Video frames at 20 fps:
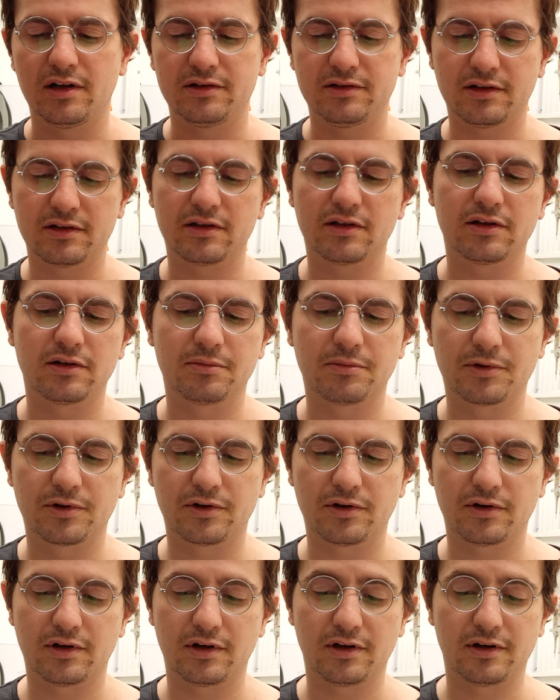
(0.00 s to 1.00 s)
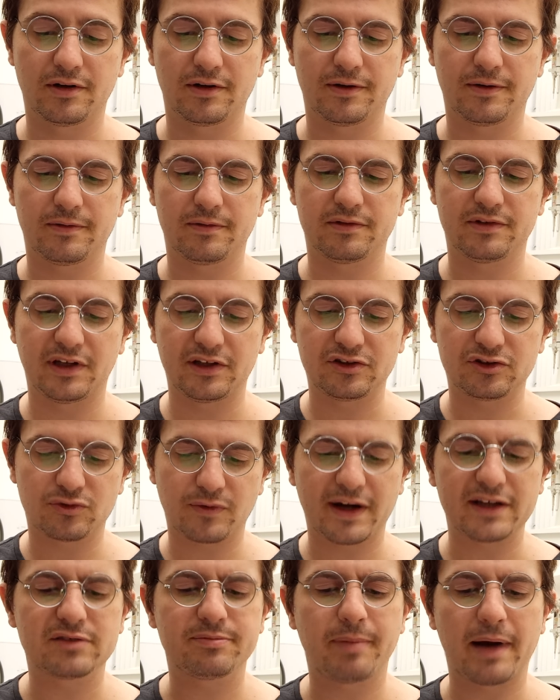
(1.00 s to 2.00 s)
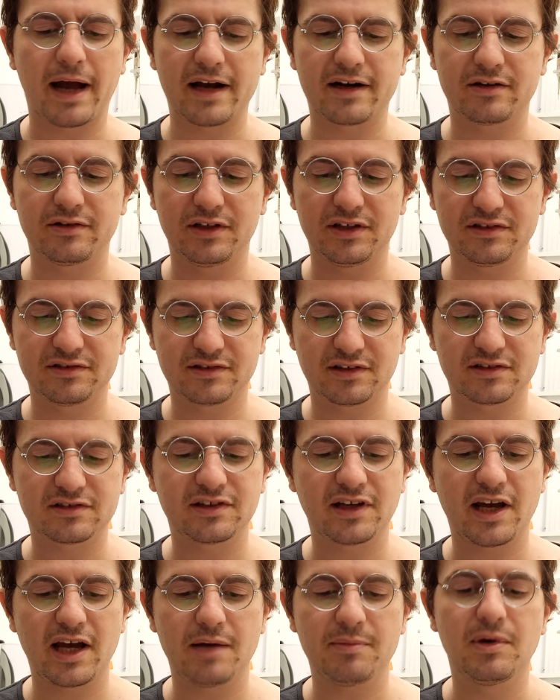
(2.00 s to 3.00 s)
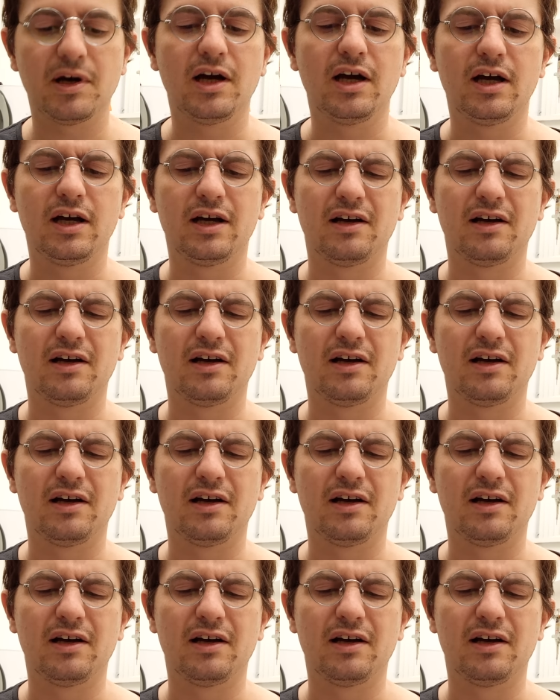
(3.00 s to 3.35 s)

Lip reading: The stress pattern is the same.